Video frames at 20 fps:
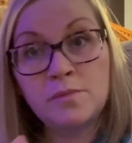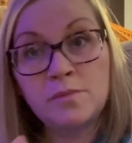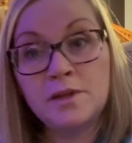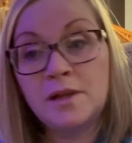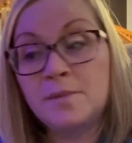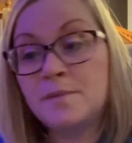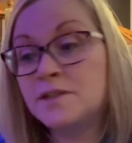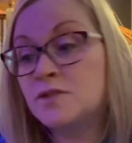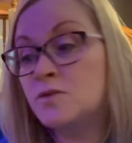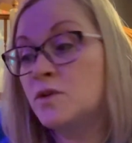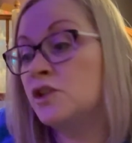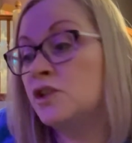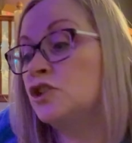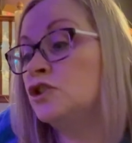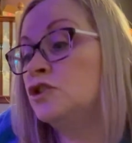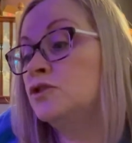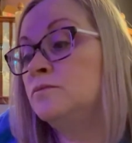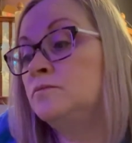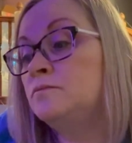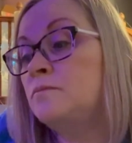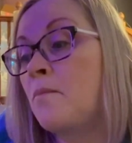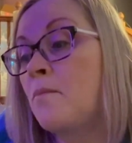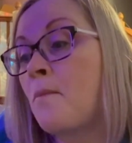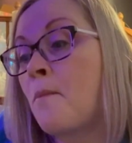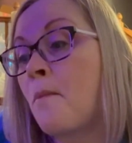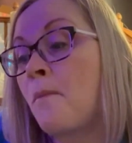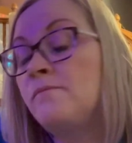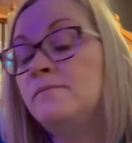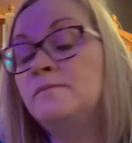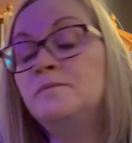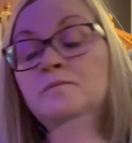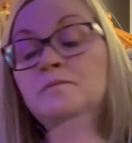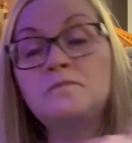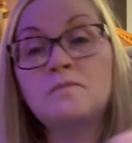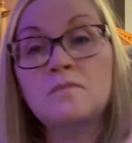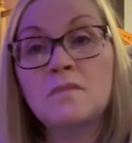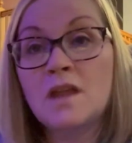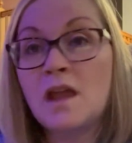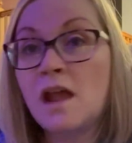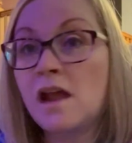play my Switch.
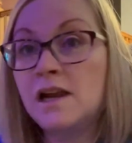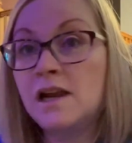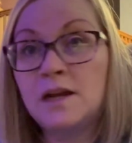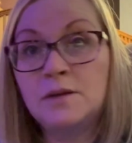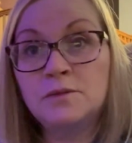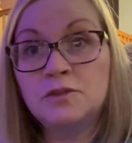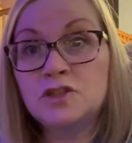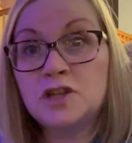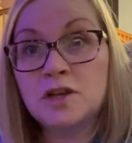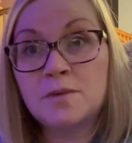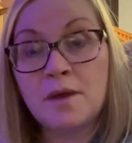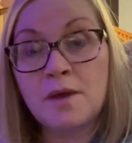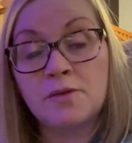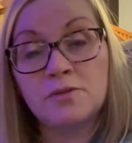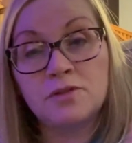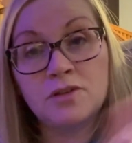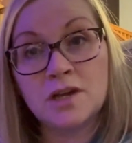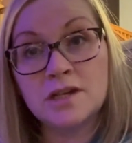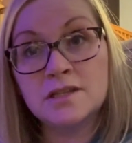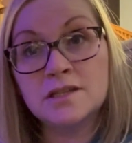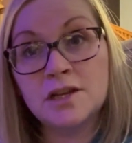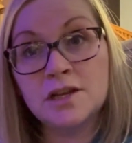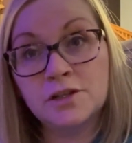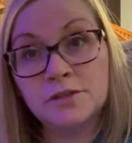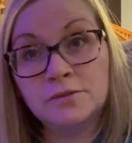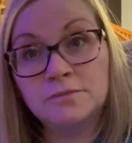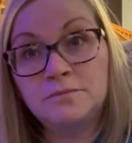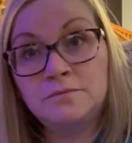And I will check back with you guys later.